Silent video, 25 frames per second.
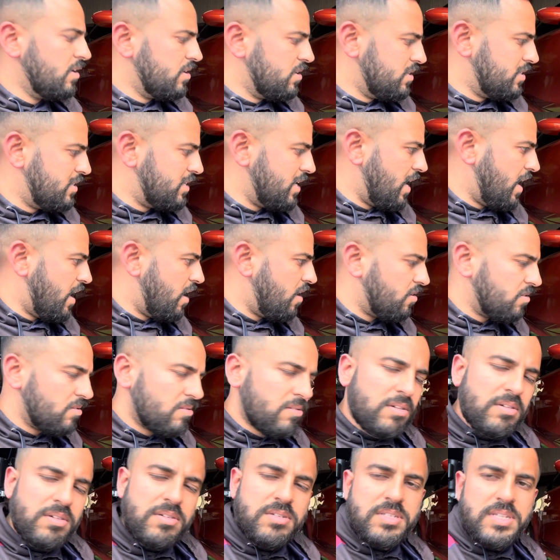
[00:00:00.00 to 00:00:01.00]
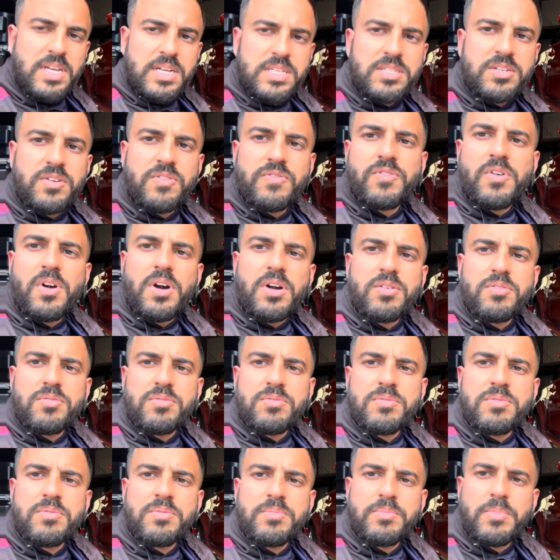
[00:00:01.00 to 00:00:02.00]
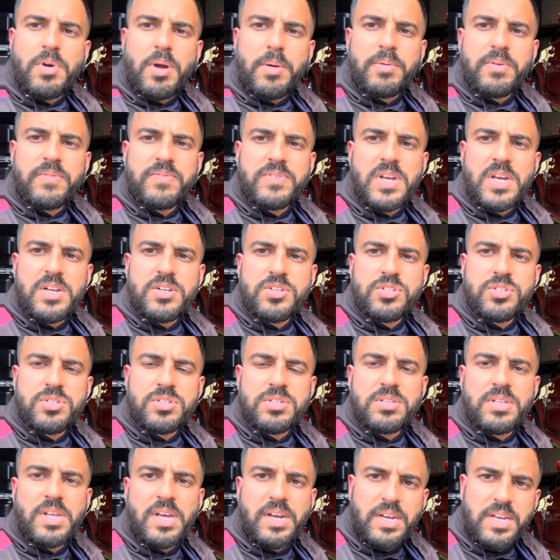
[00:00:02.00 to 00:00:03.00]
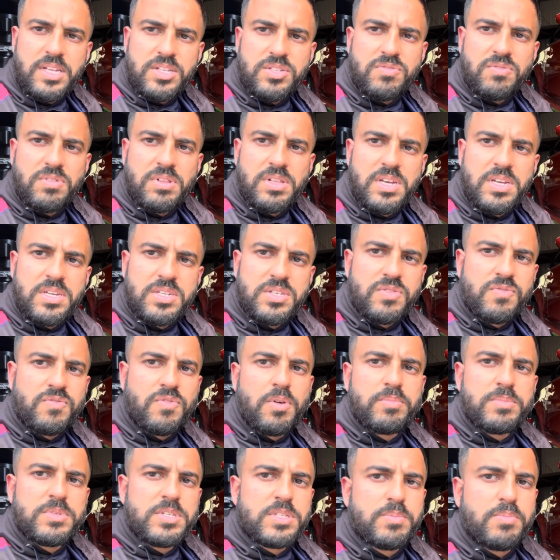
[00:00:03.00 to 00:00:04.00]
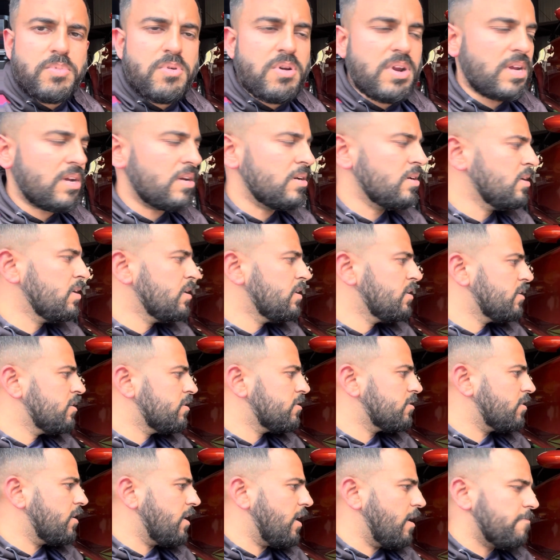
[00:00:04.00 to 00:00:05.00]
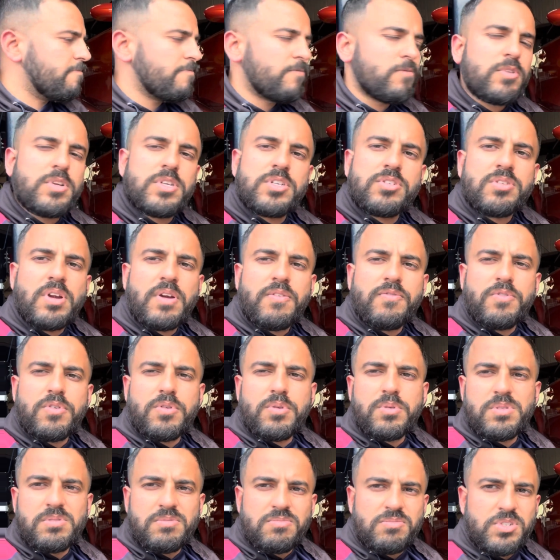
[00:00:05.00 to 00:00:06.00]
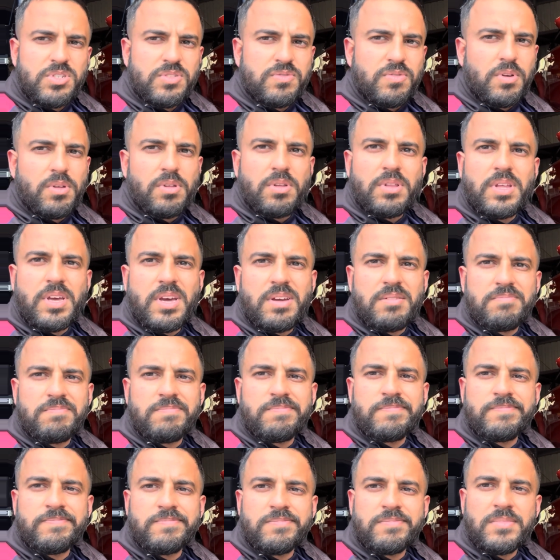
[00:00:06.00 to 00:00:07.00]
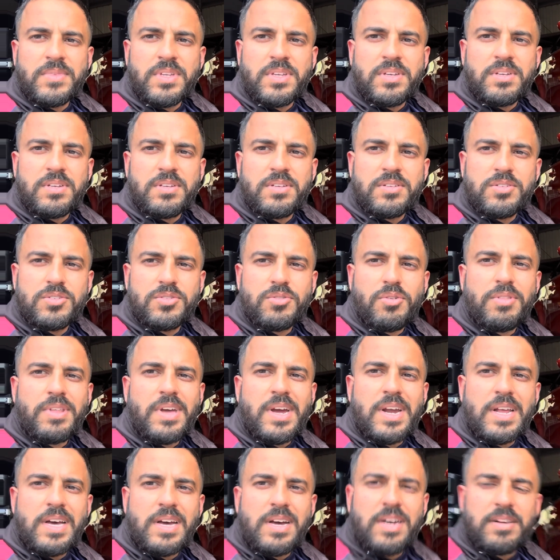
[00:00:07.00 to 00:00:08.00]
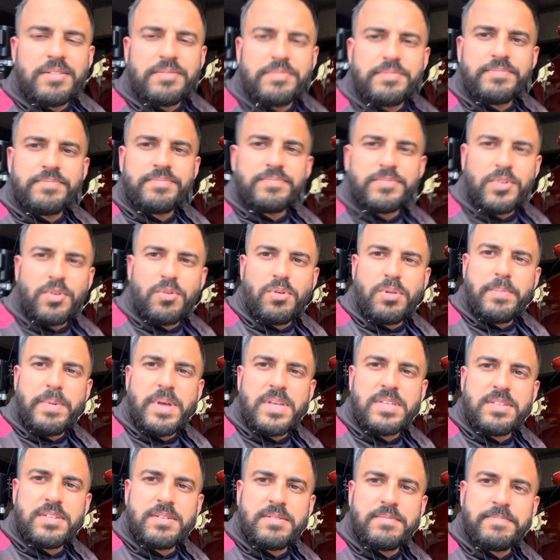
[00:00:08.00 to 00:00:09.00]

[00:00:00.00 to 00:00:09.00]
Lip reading: down, because that's your final moment of tension that gets released from the spring. So yeah, really straightforward. Just follow that and it's not that hard. All the best.